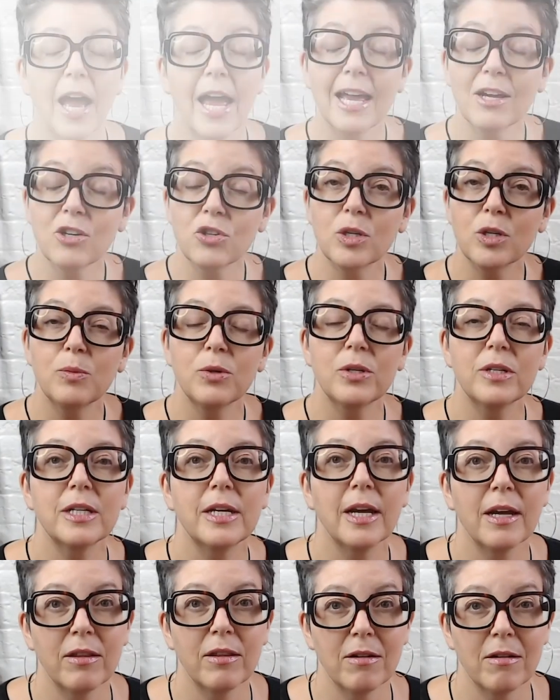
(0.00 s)
actually put
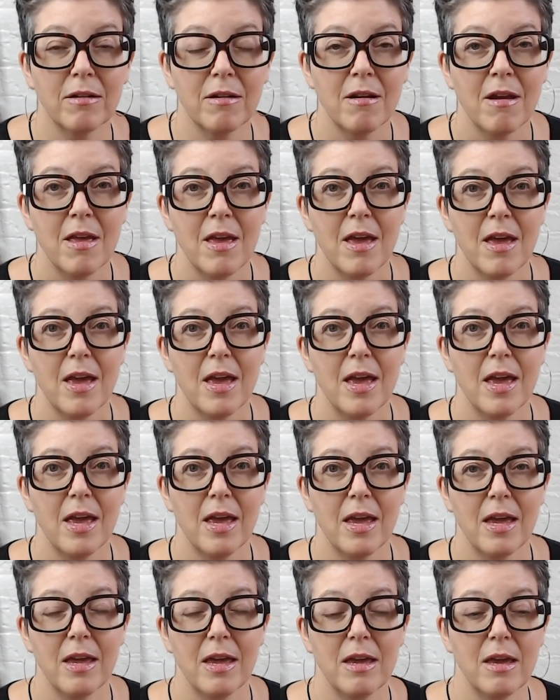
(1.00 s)
together
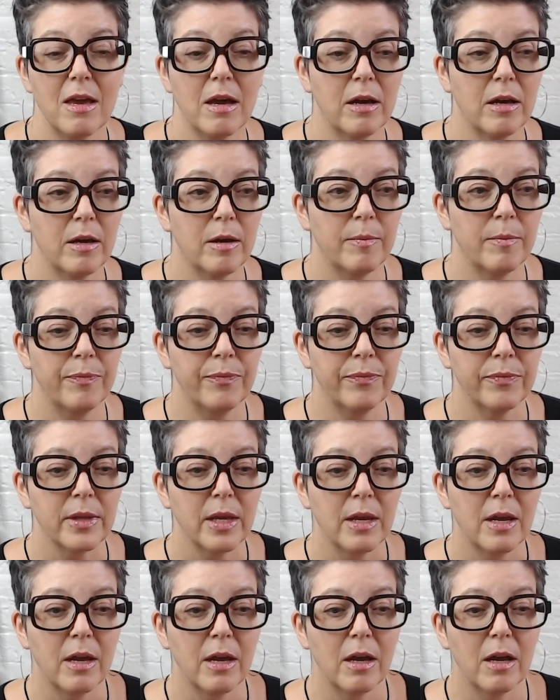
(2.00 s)
a
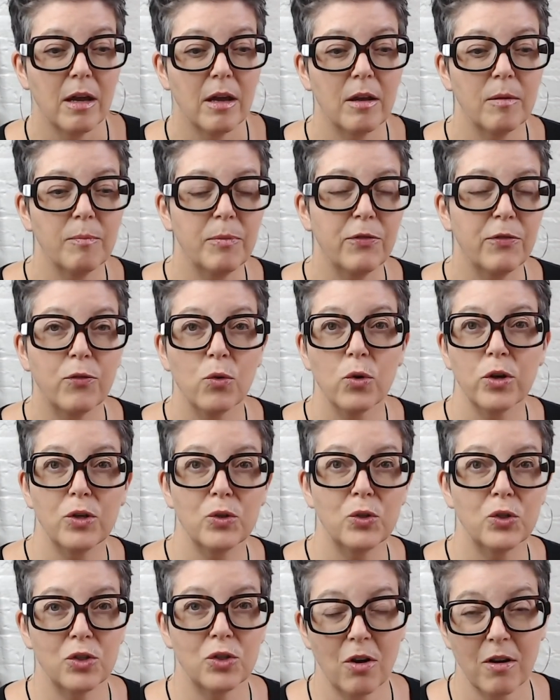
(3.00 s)
before you
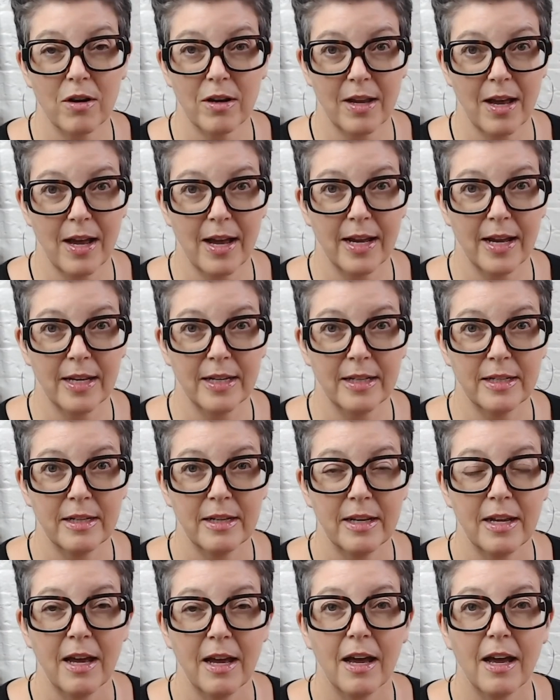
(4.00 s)
start guide
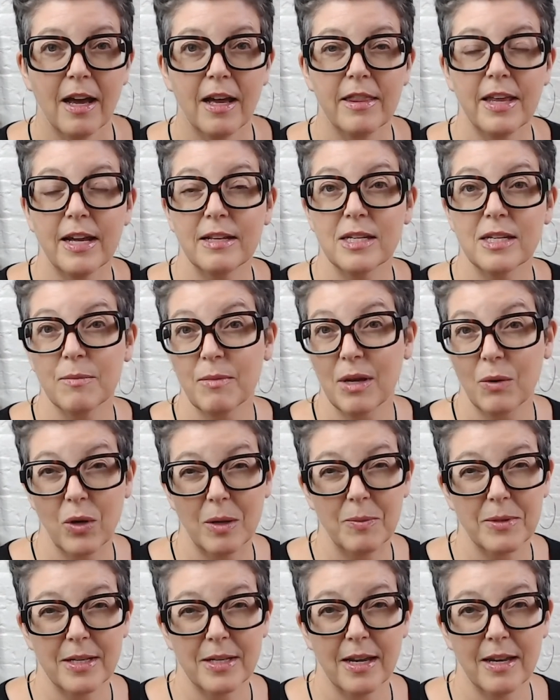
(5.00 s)
that's on my
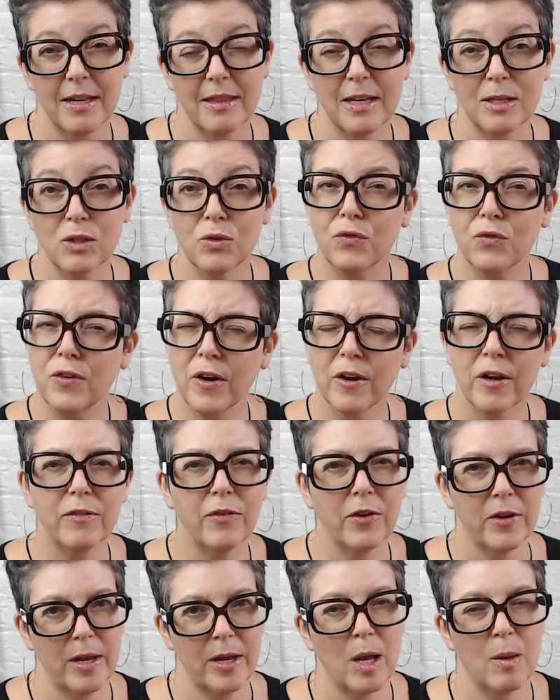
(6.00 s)
website. That's very,
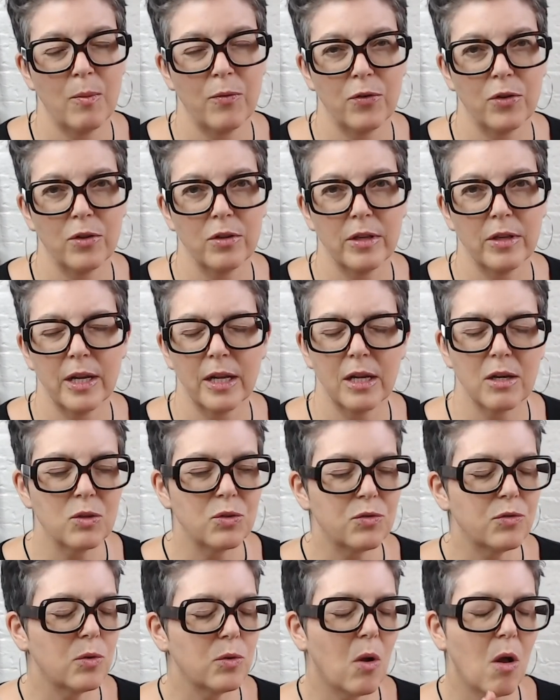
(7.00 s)
very helpful, and it goes
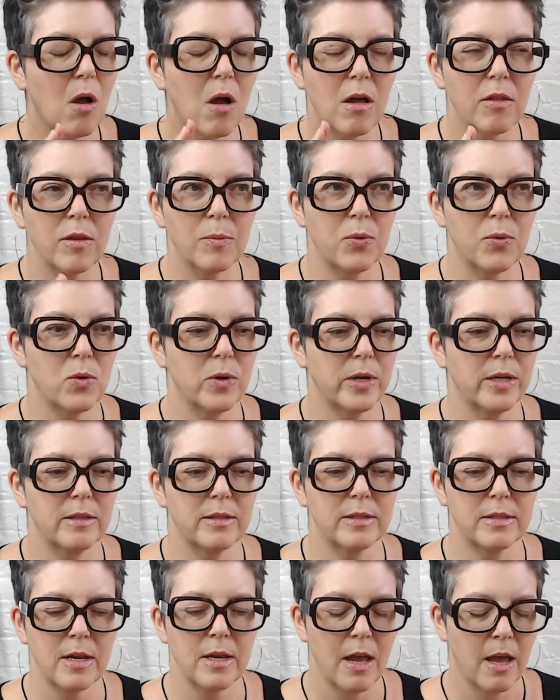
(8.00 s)
through all the
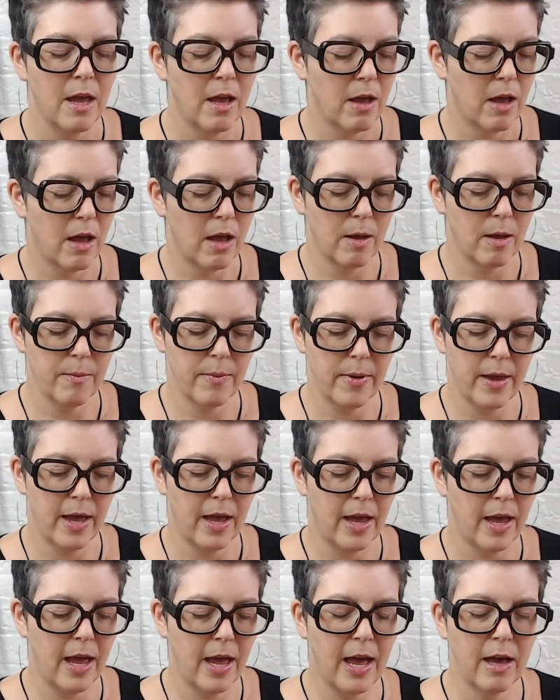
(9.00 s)
points,
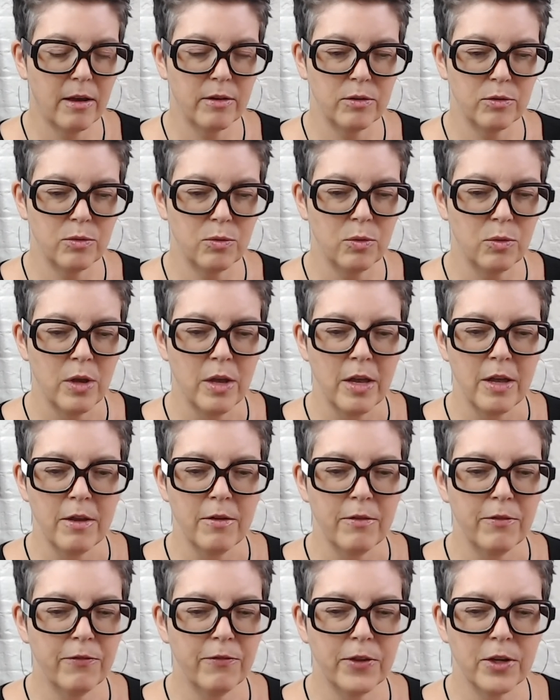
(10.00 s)
how to
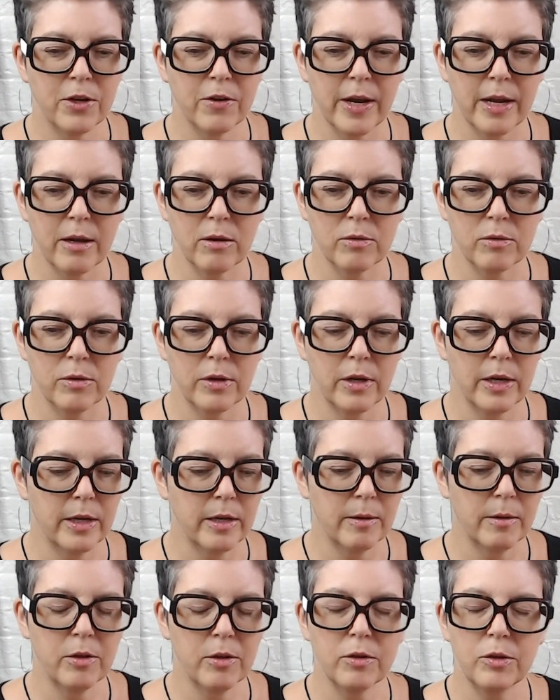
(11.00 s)
figure out
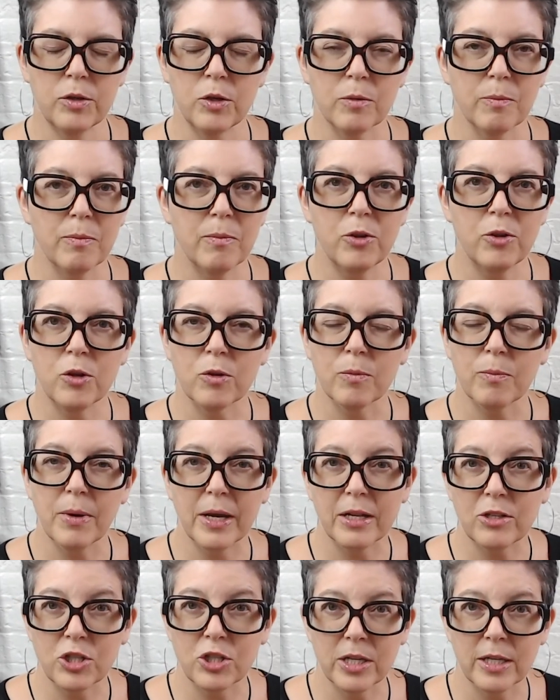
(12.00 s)
your
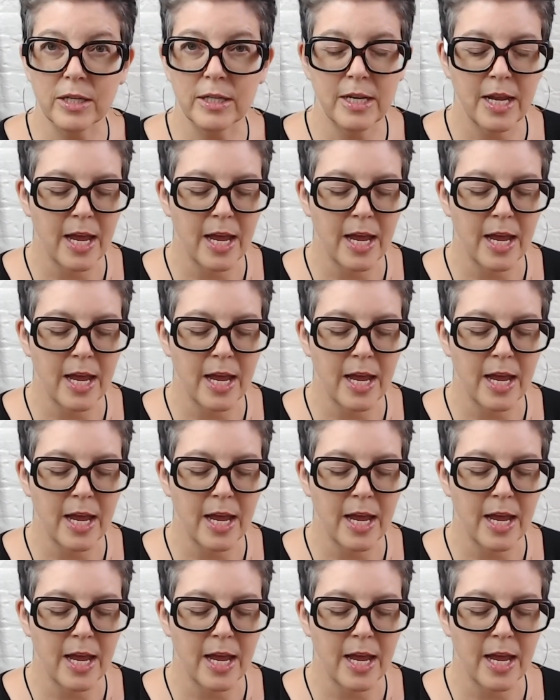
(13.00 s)
budget,